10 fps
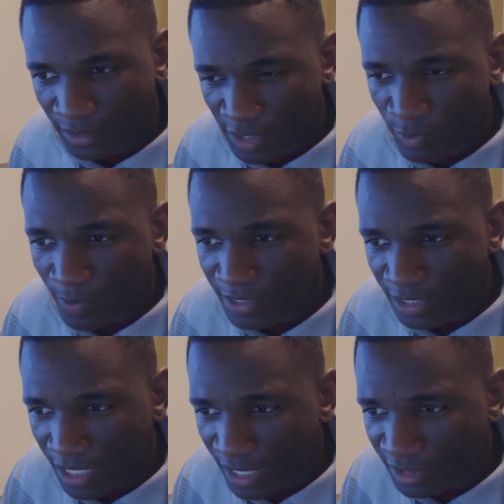Let's rewind the
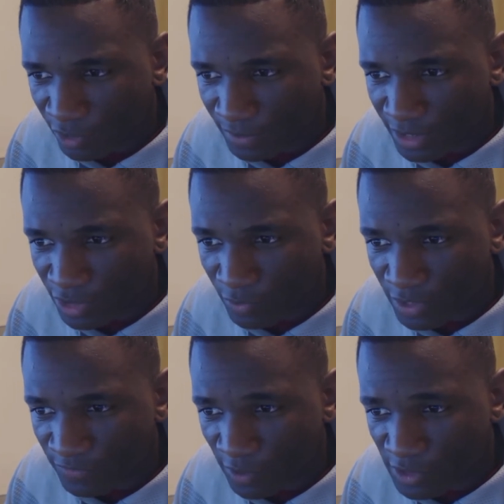clock a little bit to
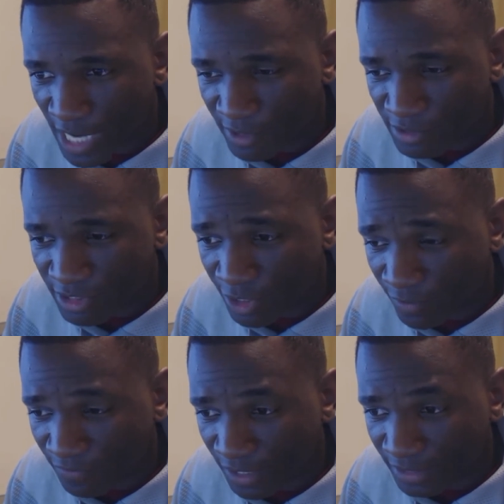his first Anderson
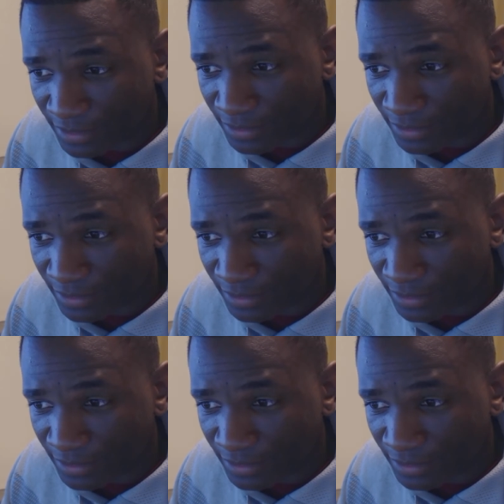Silva fight.